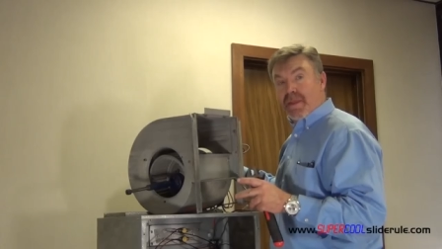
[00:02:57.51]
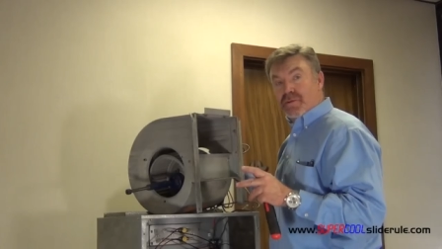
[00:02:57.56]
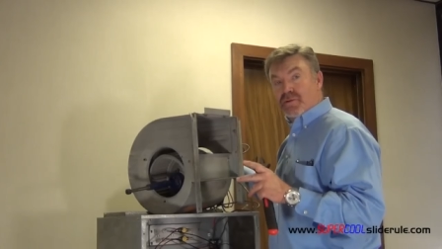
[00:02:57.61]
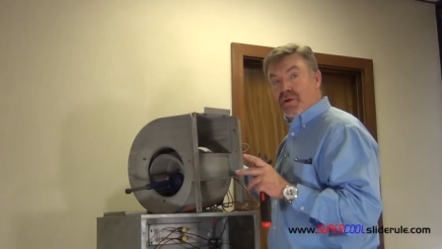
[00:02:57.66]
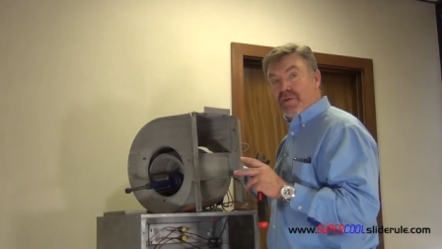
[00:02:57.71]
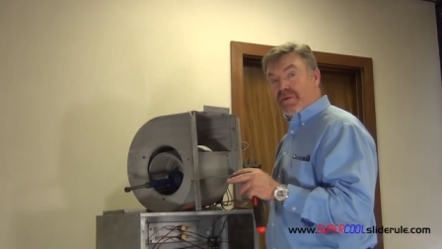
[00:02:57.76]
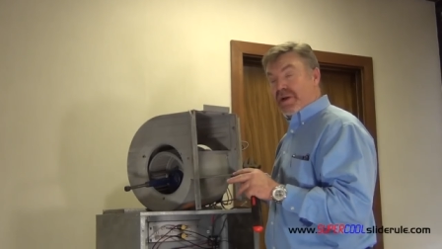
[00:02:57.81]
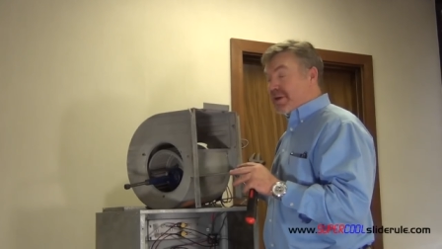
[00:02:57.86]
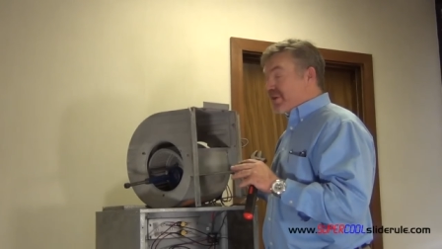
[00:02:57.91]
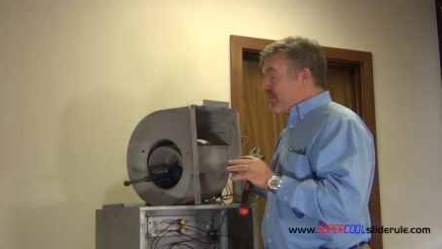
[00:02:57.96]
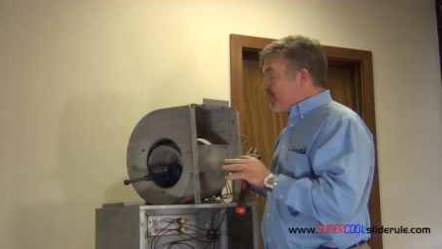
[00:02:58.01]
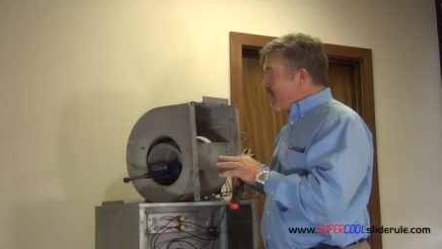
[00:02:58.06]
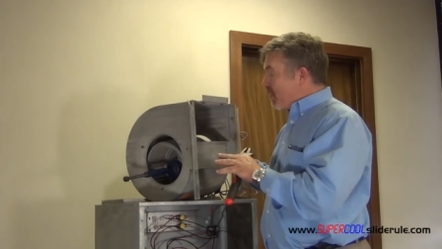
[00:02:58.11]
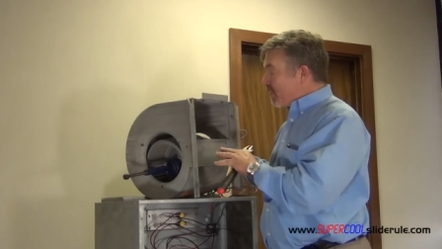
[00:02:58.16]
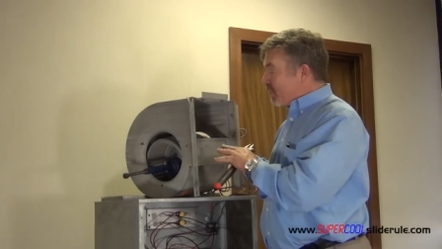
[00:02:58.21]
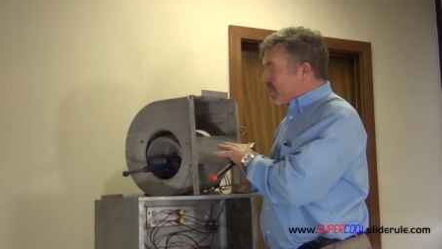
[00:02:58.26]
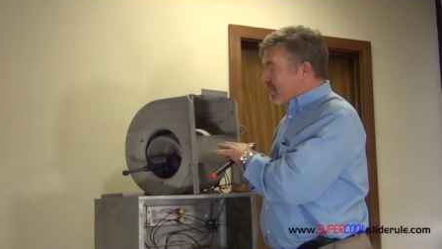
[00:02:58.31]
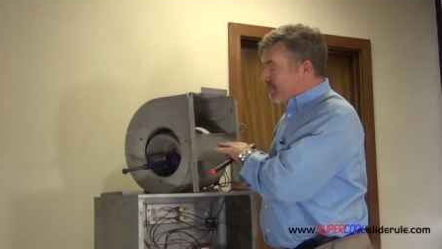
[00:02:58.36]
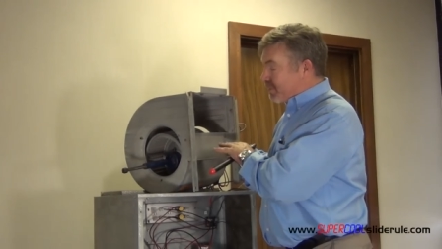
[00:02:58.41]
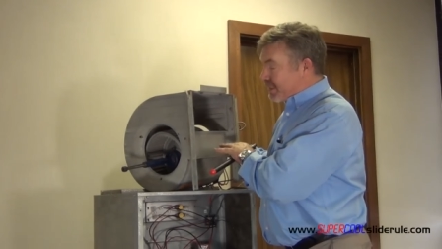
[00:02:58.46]
So I've got the
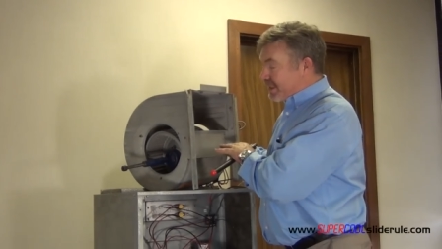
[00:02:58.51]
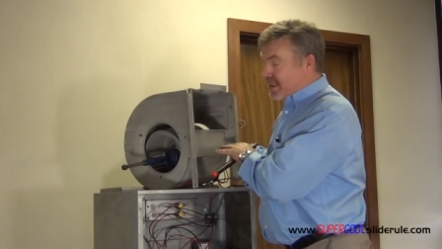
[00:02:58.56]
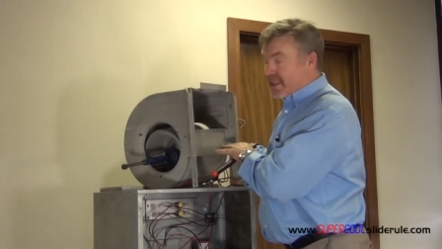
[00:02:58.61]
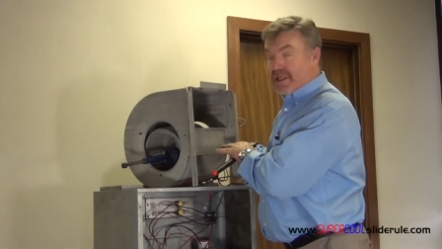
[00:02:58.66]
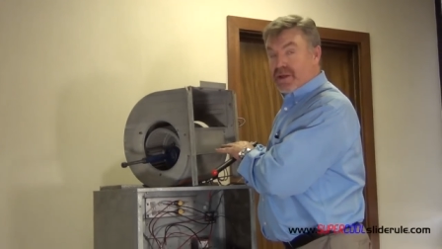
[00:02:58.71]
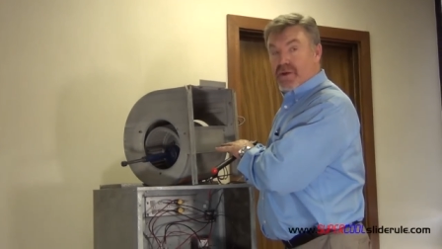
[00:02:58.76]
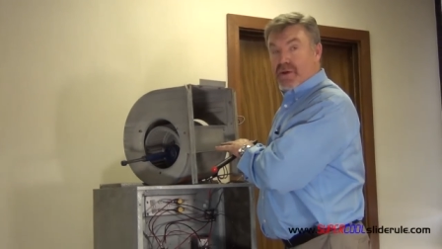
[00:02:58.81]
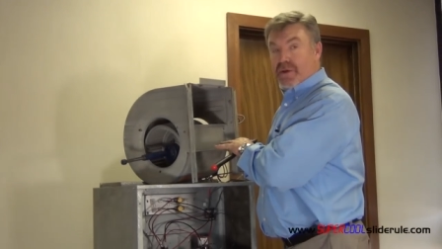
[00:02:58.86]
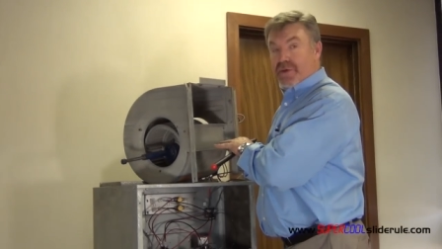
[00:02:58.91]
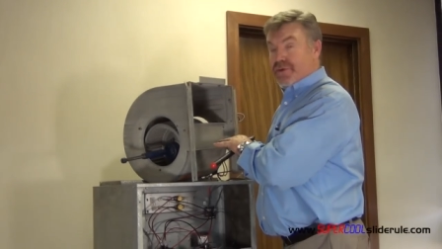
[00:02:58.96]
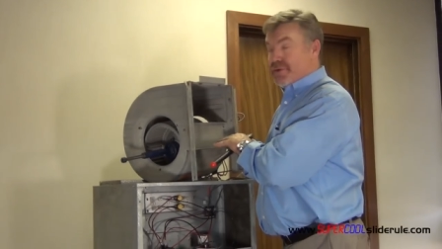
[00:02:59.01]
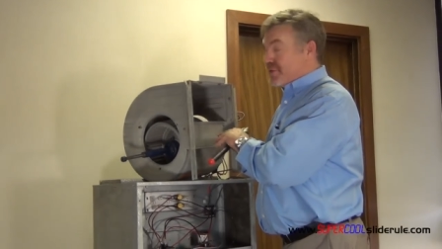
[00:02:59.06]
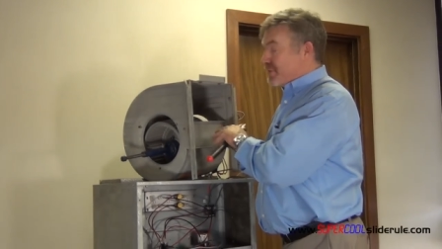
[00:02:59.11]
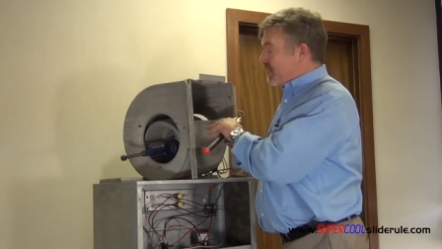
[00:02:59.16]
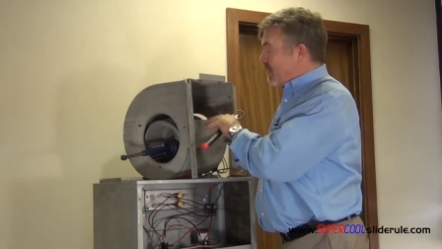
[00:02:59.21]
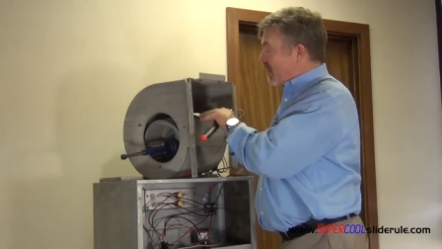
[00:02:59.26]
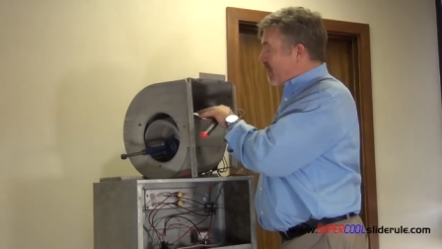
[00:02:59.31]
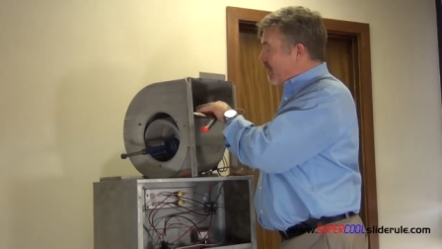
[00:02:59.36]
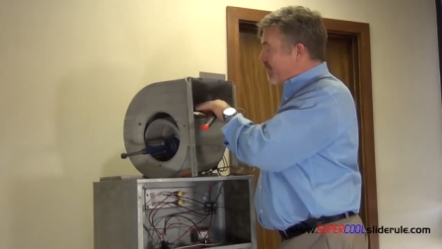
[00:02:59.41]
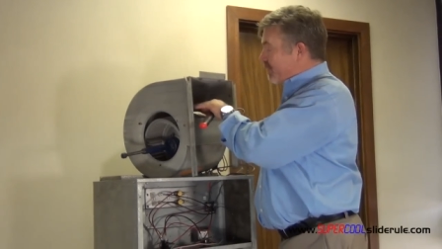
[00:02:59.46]
motor completely loose.
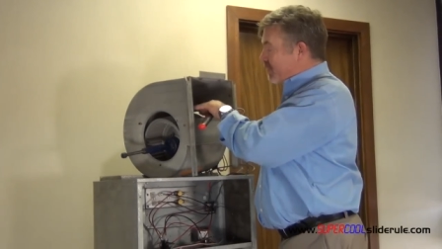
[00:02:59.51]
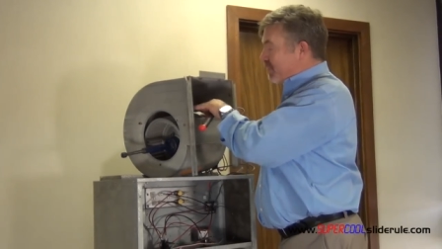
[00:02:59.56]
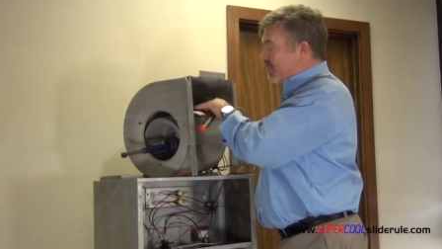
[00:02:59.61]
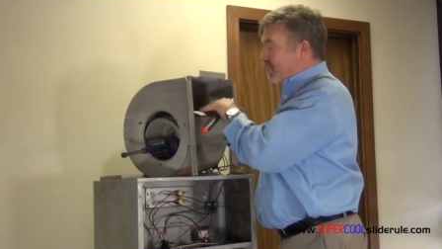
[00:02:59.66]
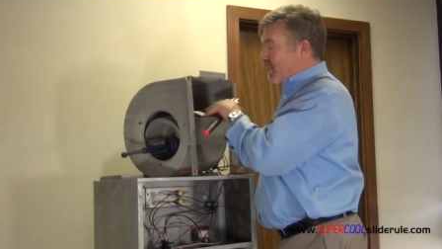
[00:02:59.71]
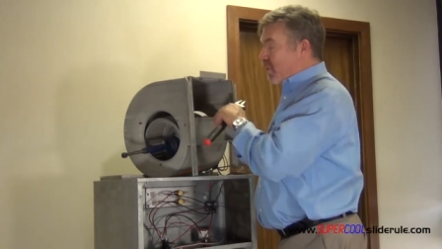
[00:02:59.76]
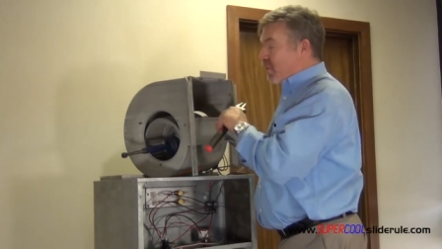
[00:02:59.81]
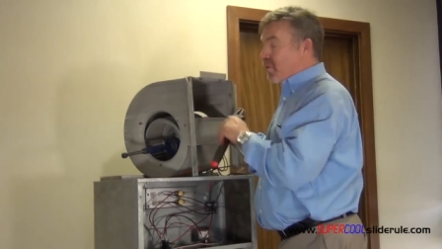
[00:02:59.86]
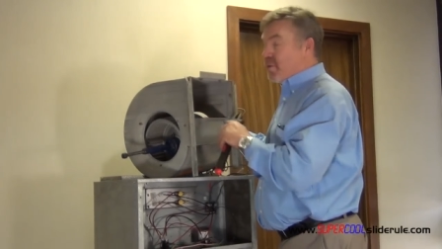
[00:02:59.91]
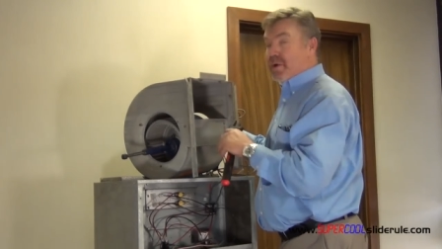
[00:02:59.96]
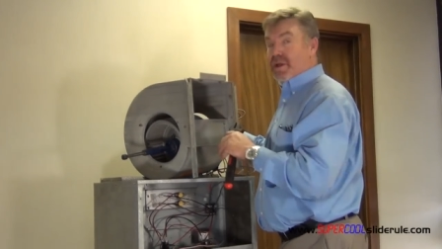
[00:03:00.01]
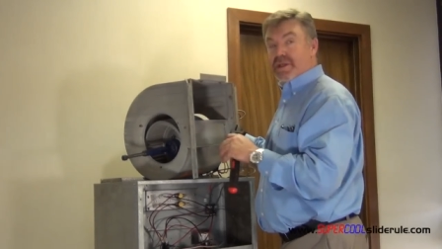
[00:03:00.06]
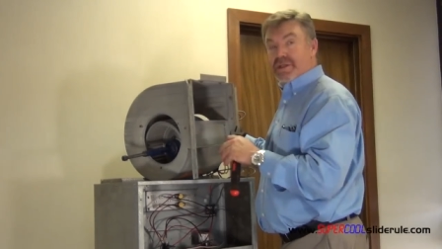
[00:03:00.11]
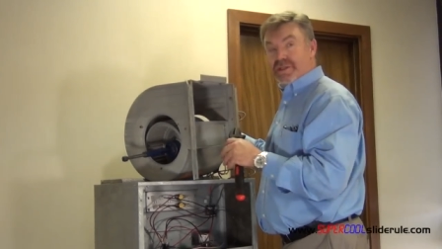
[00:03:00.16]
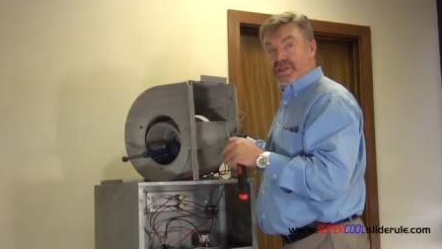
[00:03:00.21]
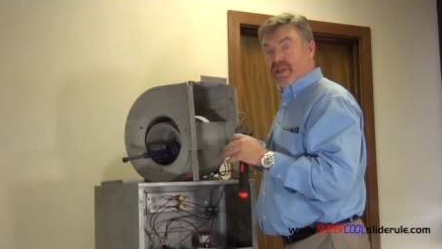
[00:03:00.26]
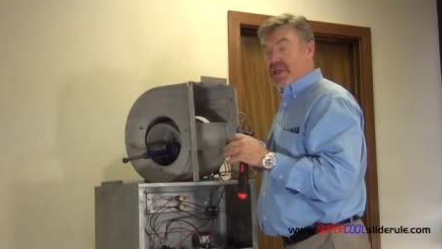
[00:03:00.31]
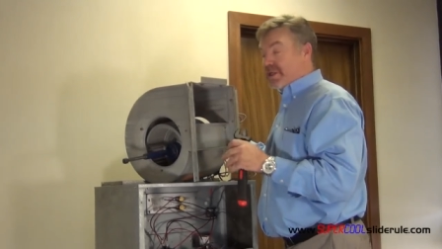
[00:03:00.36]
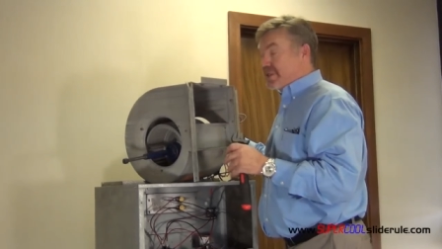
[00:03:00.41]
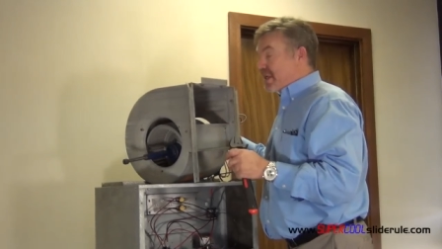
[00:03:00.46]
The blower wheel is
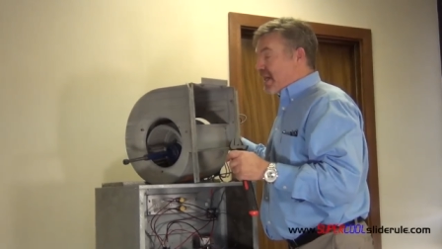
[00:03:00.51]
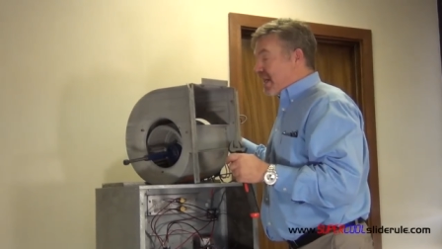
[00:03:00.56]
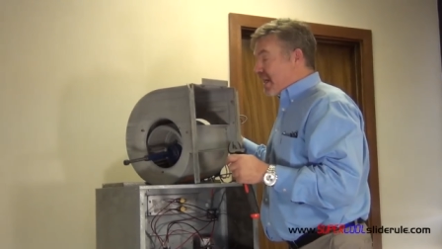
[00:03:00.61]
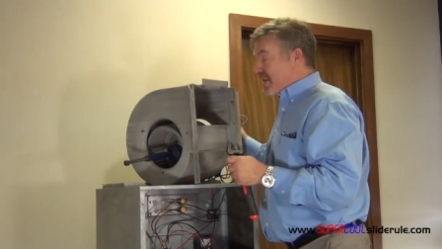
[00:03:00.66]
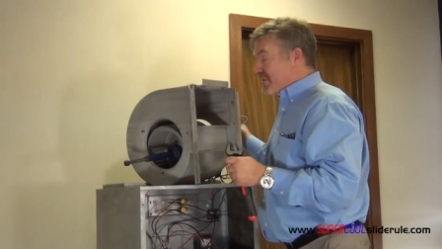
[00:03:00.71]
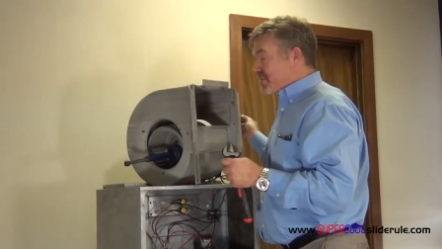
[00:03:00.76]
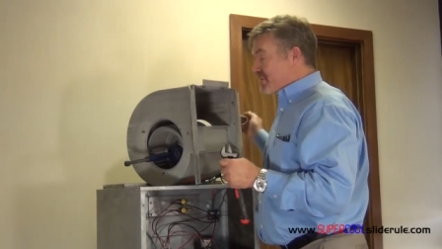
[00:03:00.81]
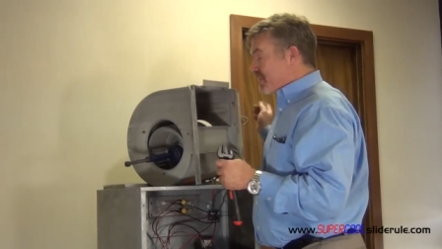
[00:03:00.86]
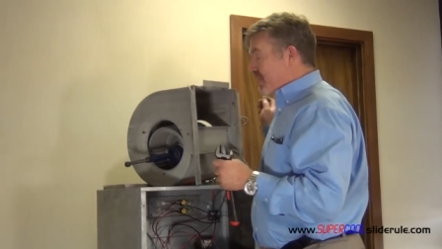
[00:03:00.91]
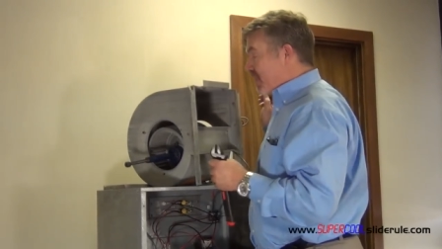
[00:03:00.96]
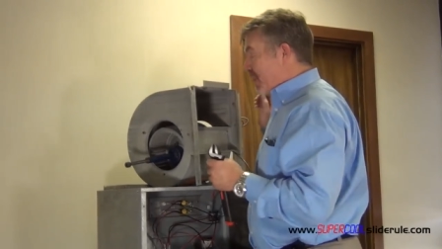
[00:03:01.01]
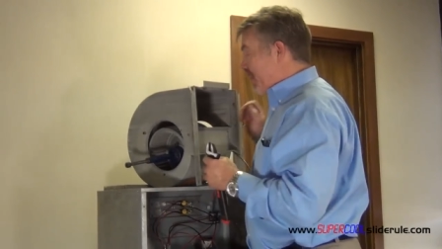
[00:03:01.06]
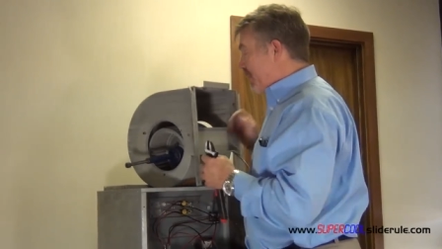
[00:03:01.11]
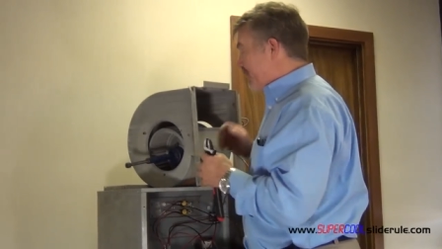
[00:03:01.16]
still attached